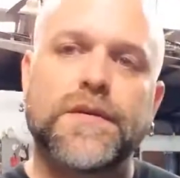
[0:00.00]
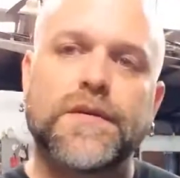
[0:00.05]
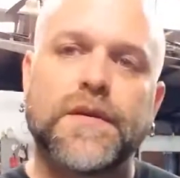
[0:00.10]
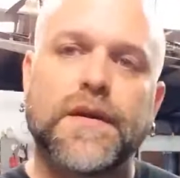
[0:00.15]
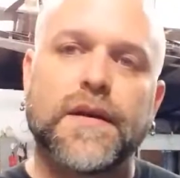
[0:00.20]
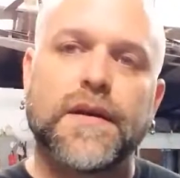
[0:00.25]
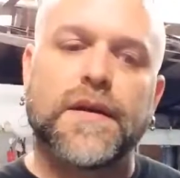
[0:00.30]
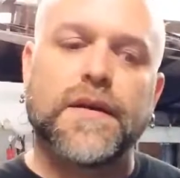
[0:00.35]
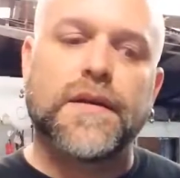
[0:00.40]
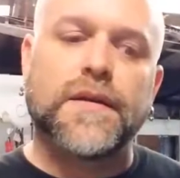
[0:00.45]

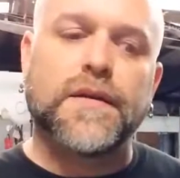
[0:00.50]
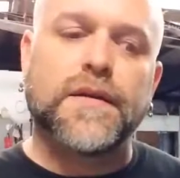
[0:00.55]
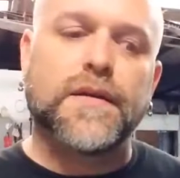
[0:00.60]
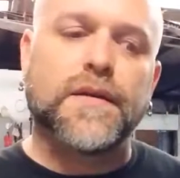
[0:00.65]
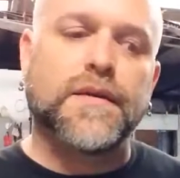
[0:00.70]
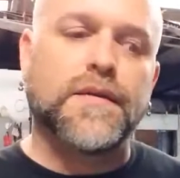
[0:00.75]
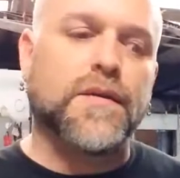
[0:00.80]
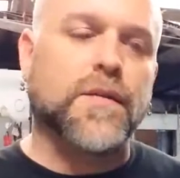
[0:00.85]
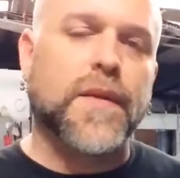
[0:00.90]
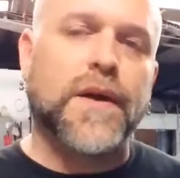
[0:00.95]

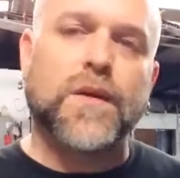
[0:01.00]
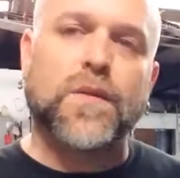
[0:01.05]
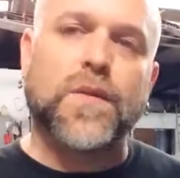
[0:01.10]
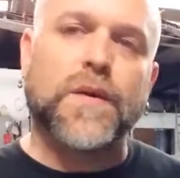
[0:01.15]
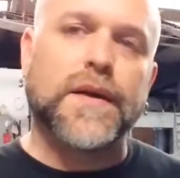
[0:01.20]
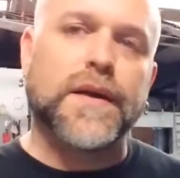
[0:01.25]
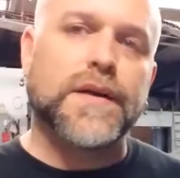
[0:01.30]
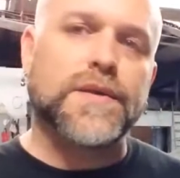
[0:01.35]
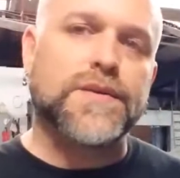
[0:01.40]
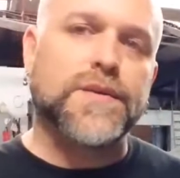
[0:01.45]
no matter what
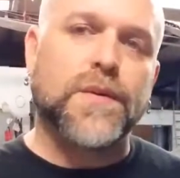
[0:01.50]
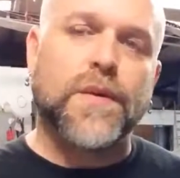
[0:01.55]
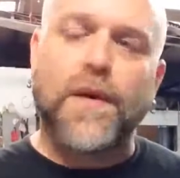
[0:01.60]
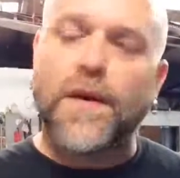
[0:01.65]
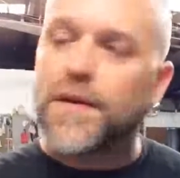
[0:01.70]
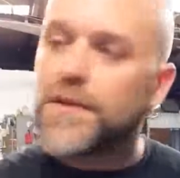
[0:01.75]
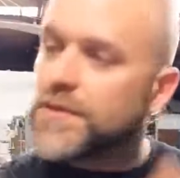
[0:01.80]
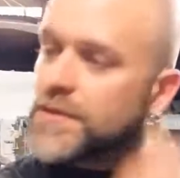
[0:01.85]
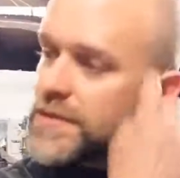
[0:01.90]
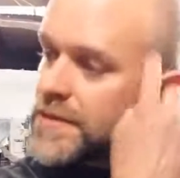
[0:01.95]
age you are.
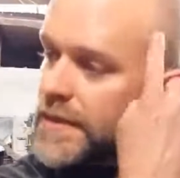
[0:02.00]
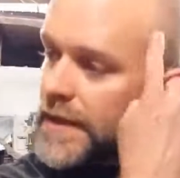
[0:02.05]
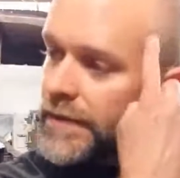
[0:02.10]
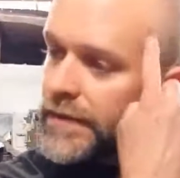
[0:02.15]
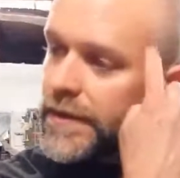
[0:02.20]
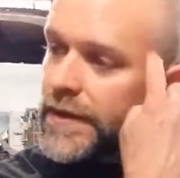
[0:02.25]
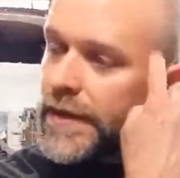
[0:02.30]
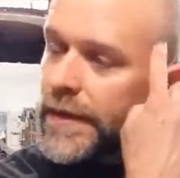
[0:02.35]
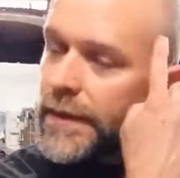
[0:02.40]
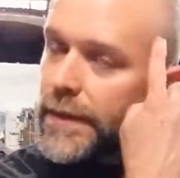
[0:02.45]
You just never
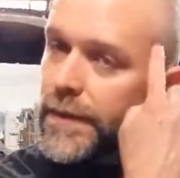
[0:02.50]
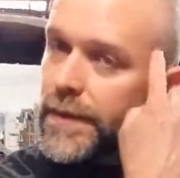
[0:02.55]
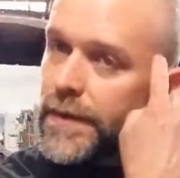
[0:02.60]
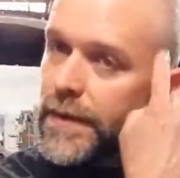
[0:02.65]
know.